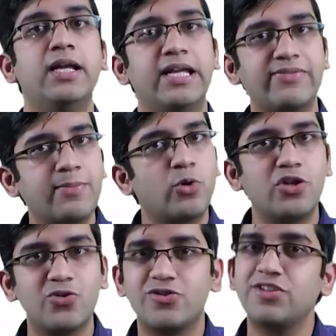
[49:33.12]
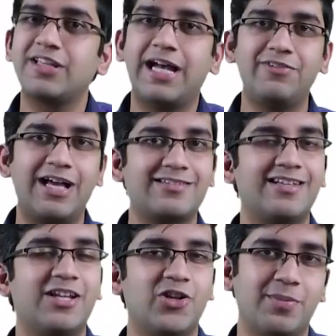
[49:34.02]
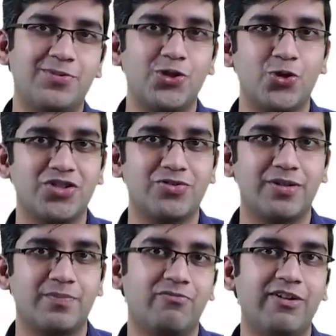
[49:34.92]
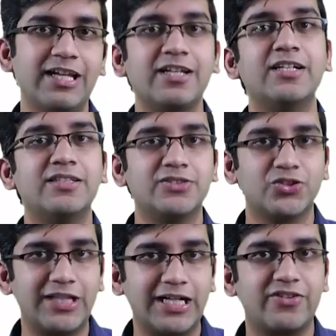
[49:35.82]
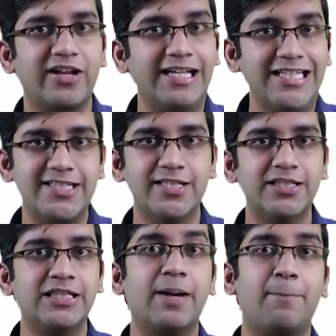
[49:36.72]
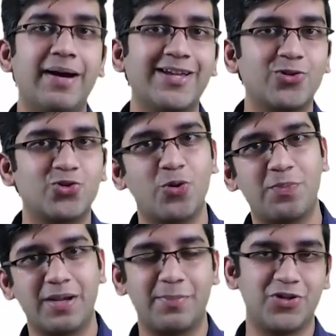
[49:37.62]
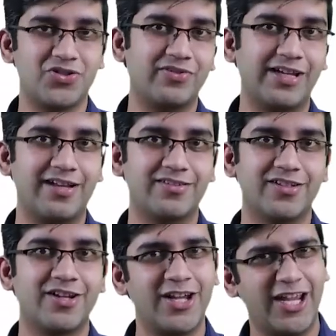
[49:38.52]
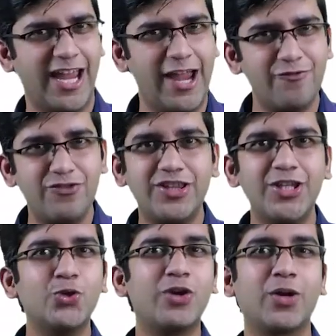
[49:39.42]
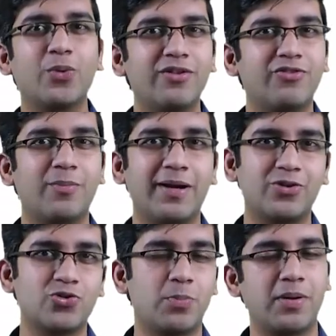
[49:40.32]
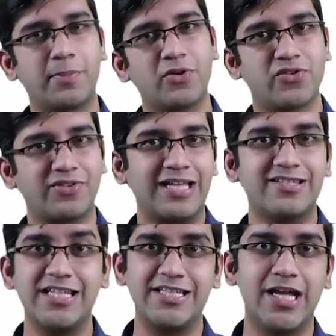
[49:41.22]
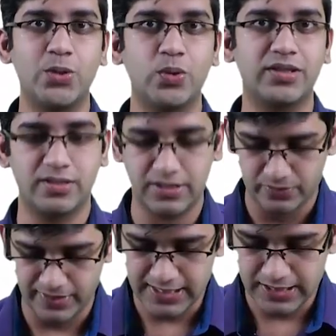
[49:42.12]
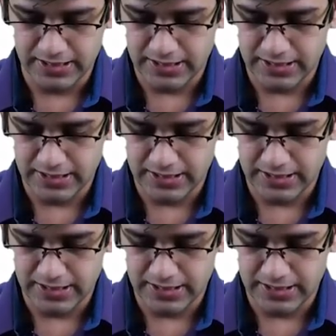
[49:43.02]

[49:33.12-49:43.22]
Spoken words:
If I'm going to use this, I will ask that in an MCQ as well. Fine? So that ends the microscopic appearance of a cancer. Everything you require for a microscopic appearance of cancer is done with. Right?